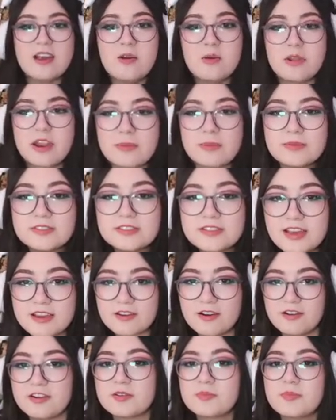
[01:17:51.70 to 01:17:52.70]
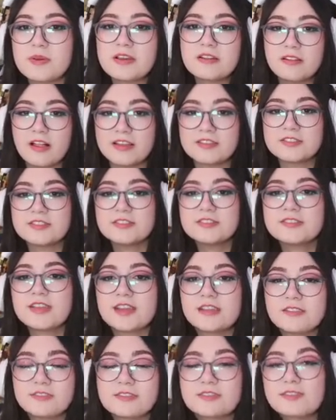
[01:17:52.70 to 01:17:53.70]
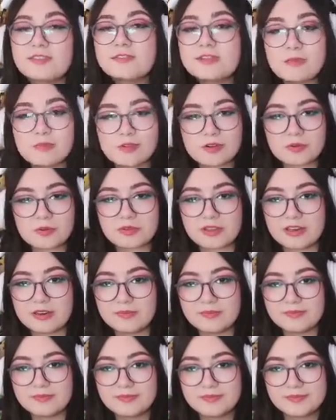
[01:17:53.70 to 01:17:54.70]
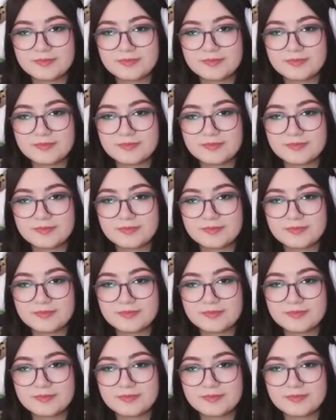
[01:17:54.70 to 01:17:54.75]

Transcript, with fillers: What happened to the iconic pink glasses? I literally broke them.